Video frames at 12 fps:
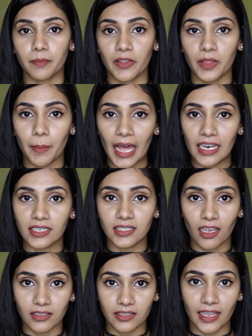but the palette
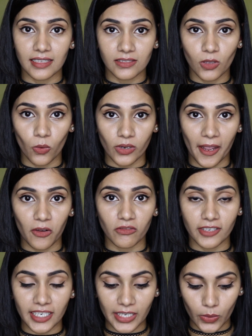does get sold out
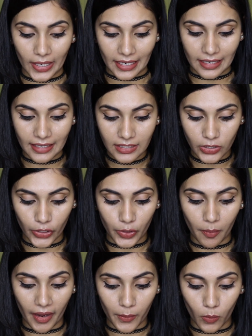really quickly, so you
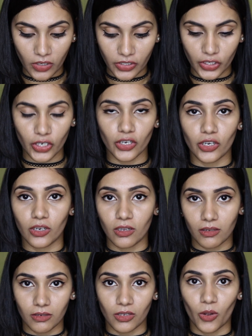might want to
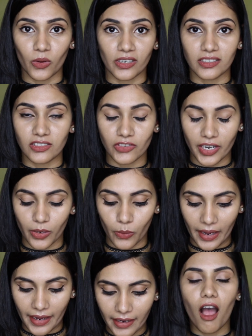go on it straight away.